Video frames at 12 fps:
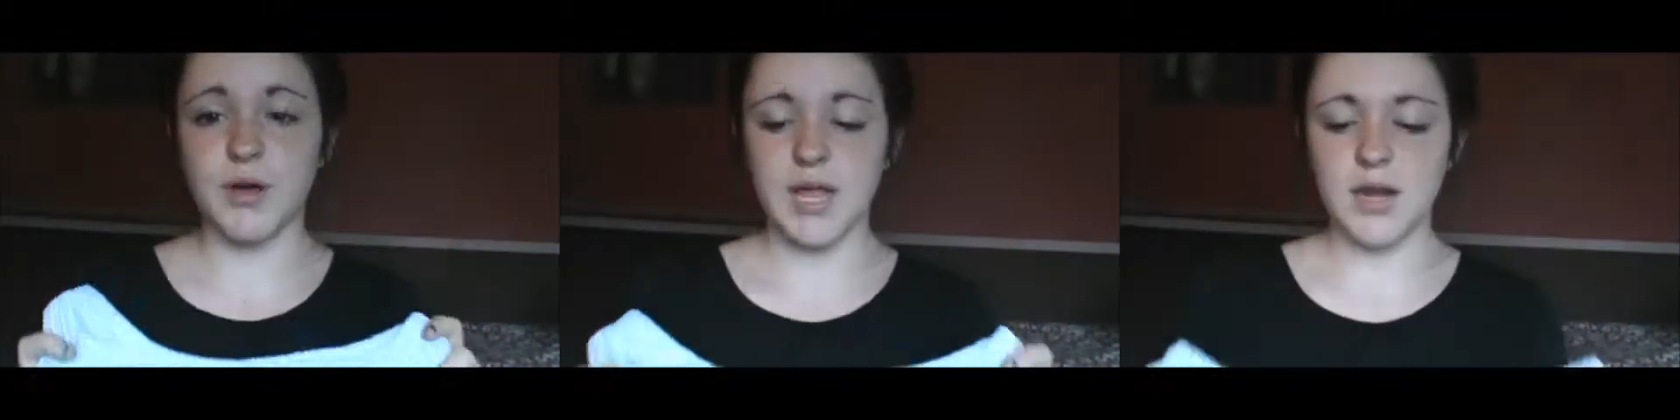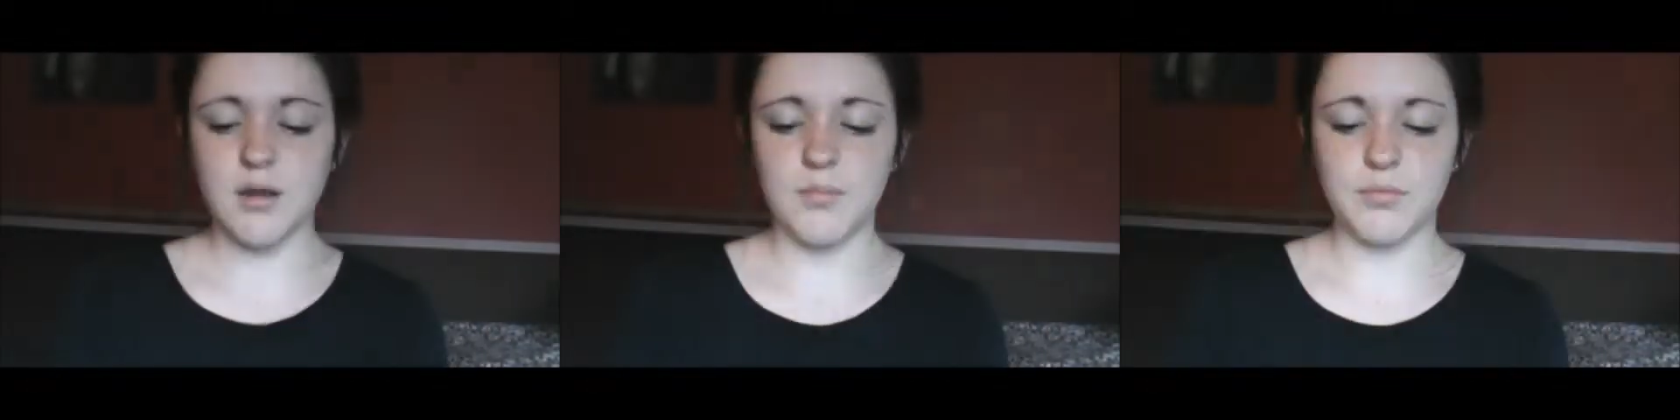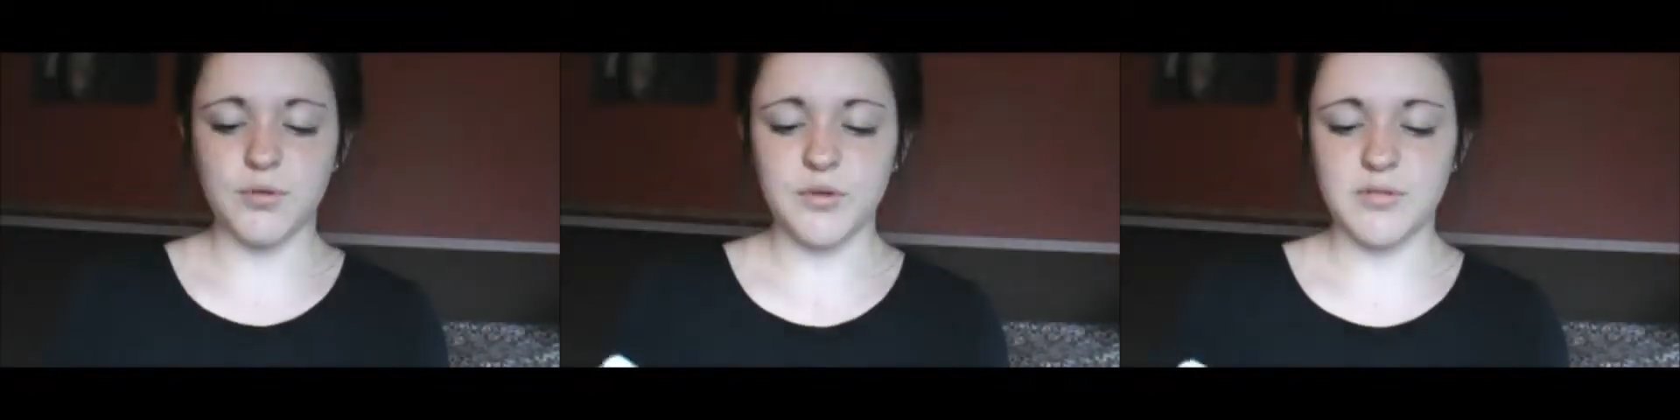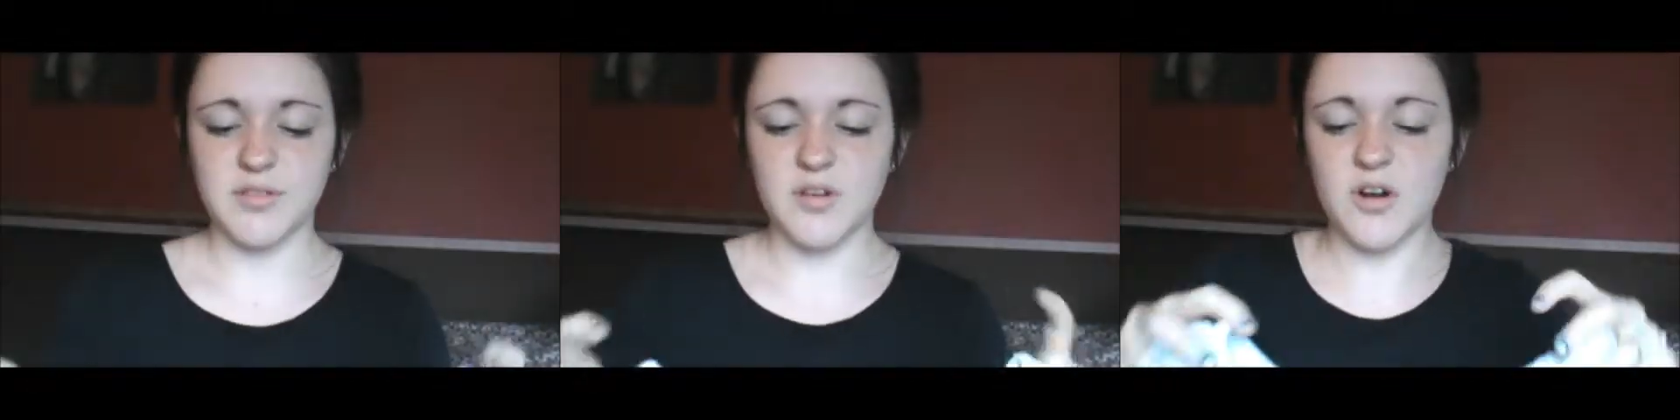plain
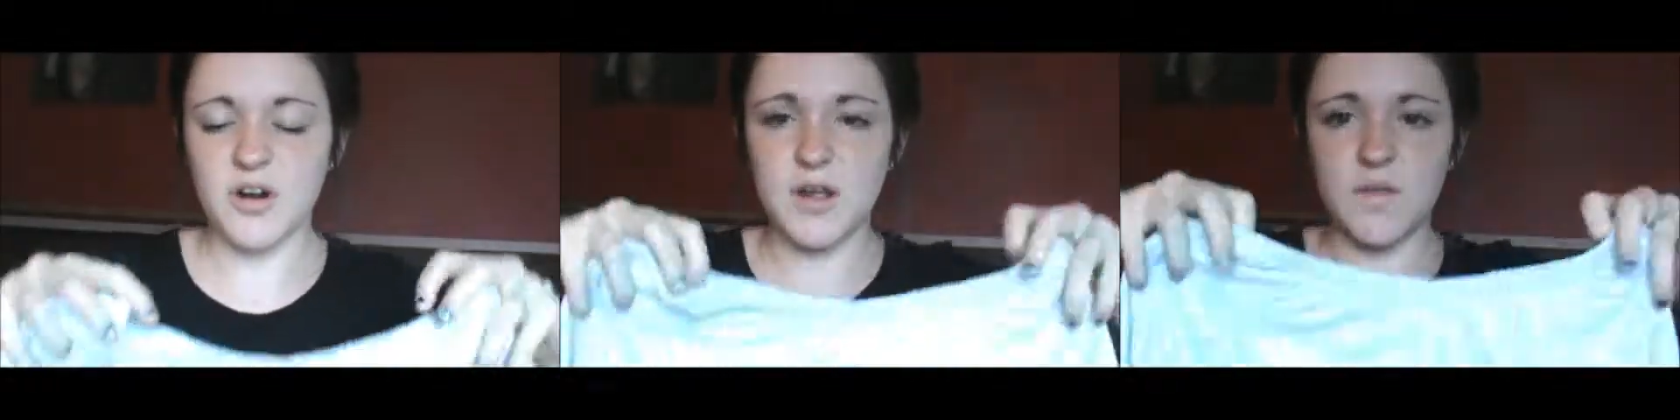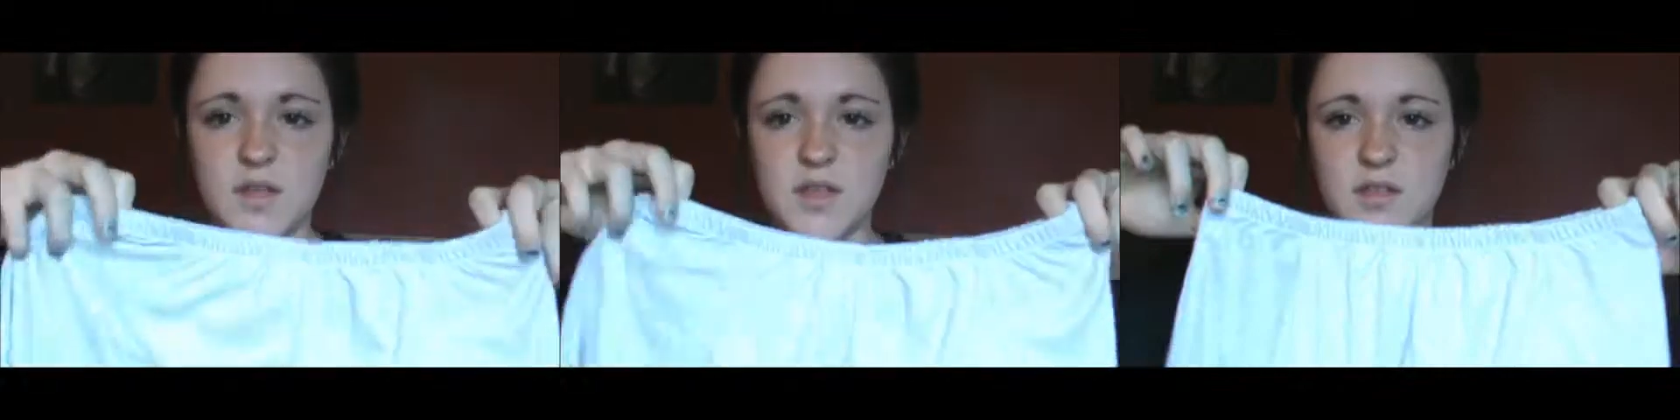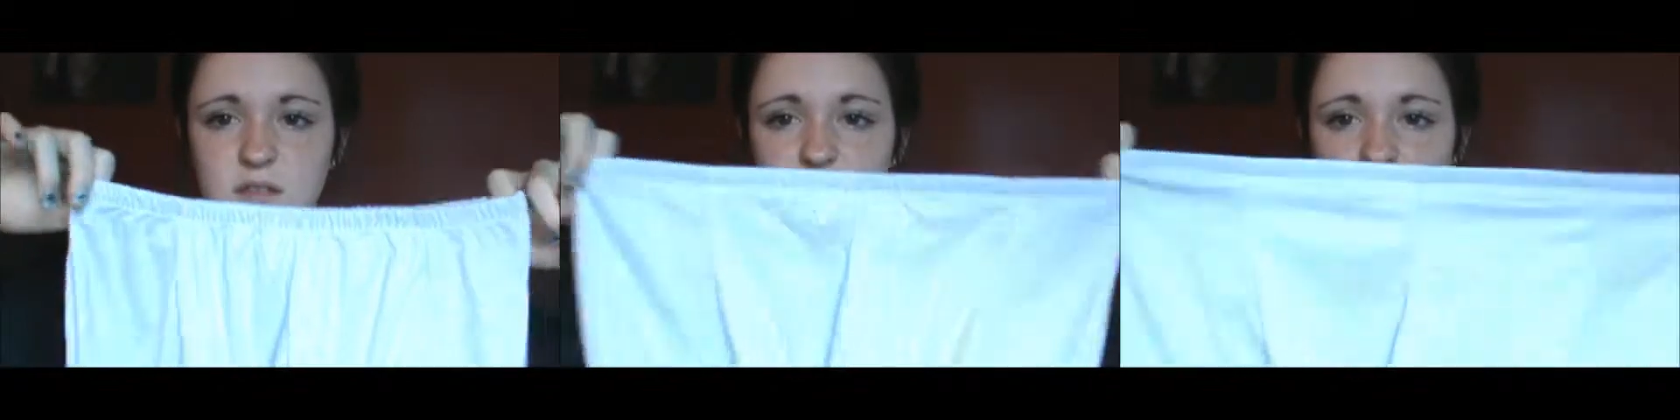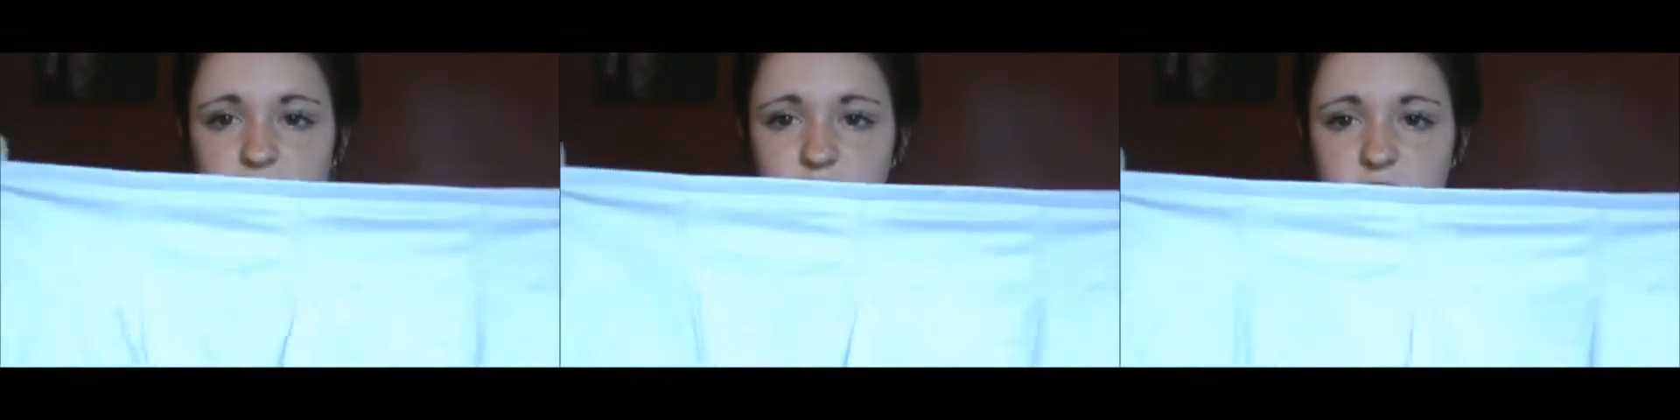blue skirt, and
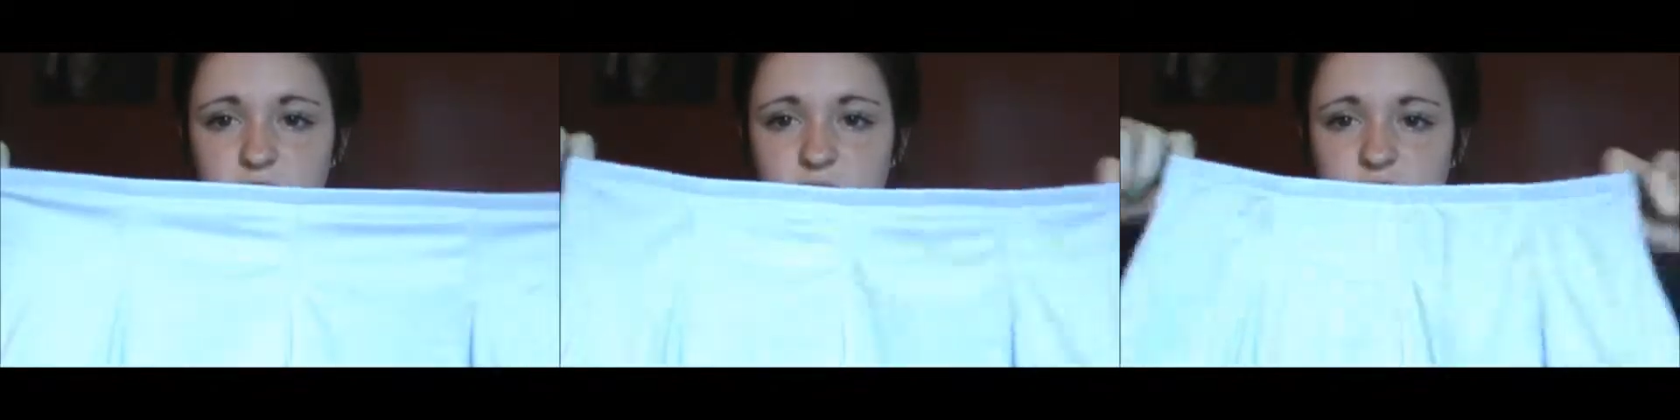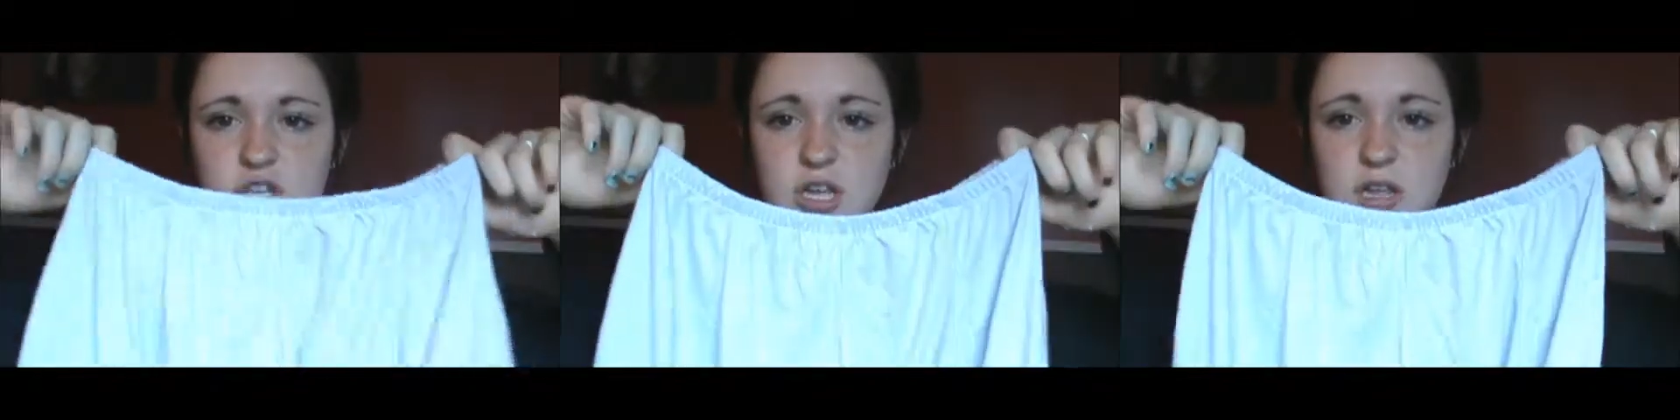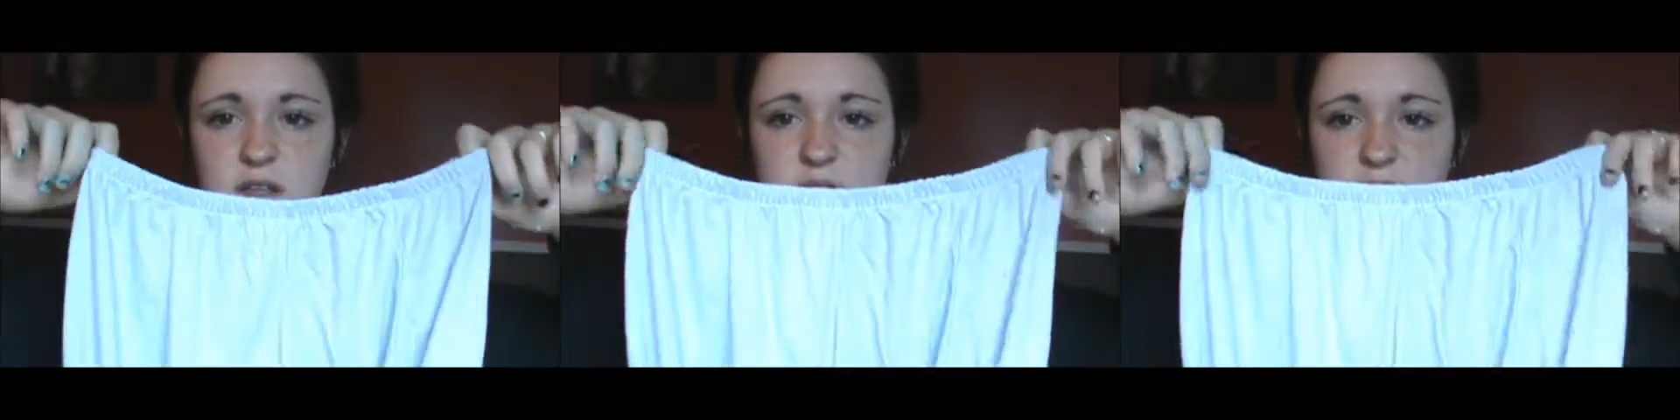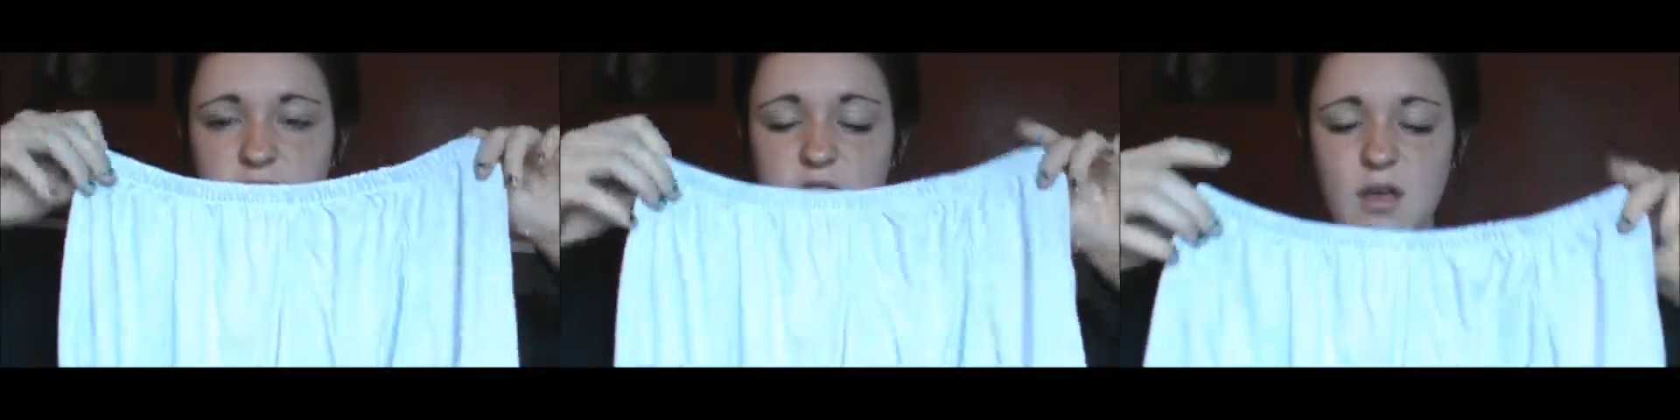it
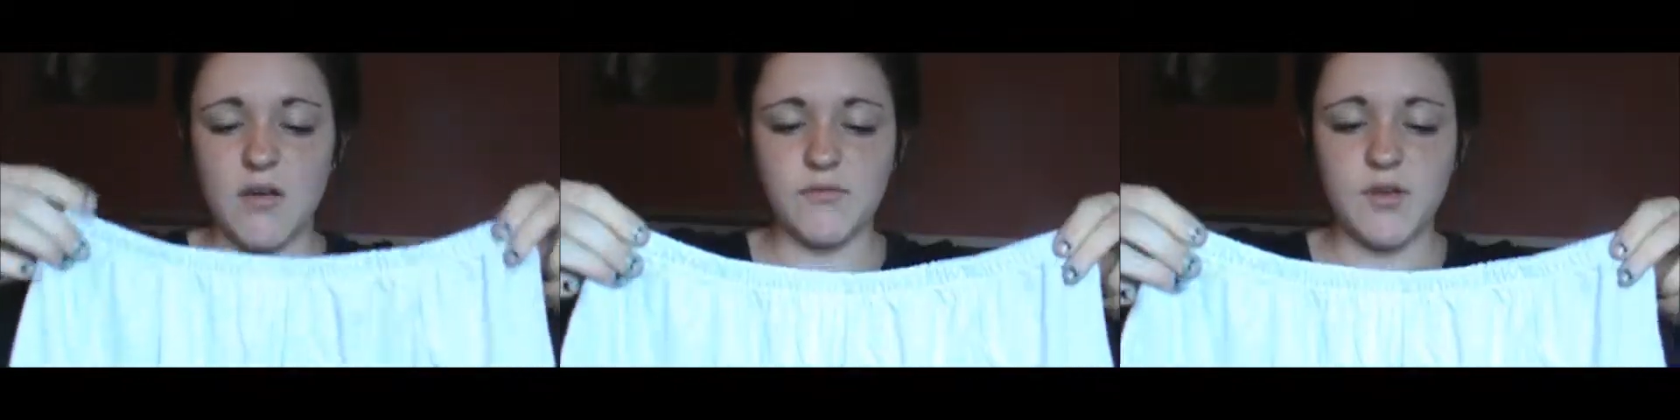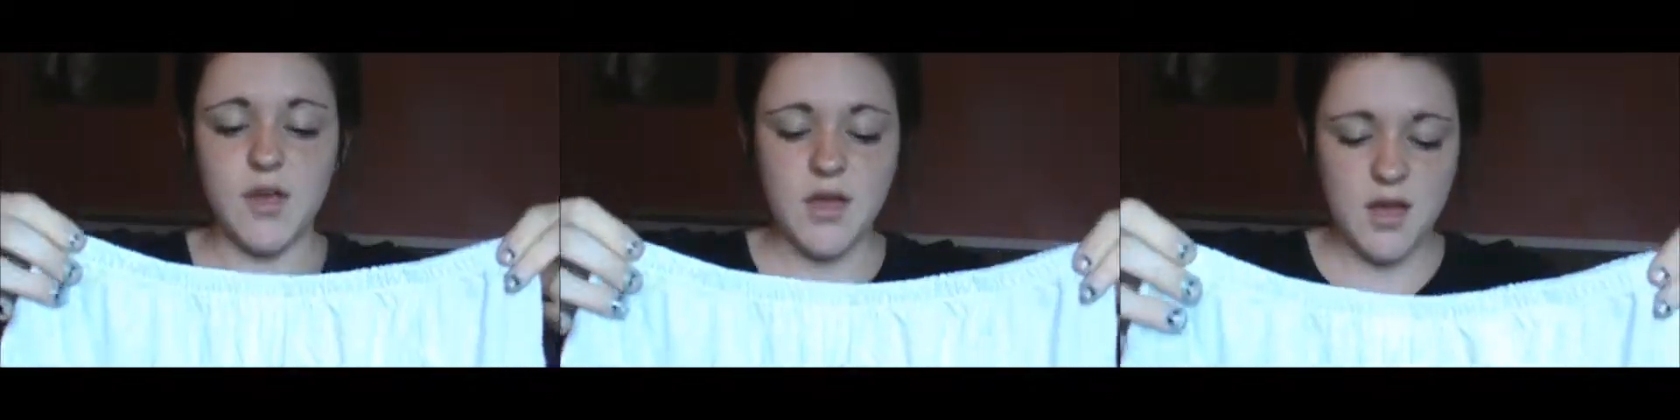stretches and stuff.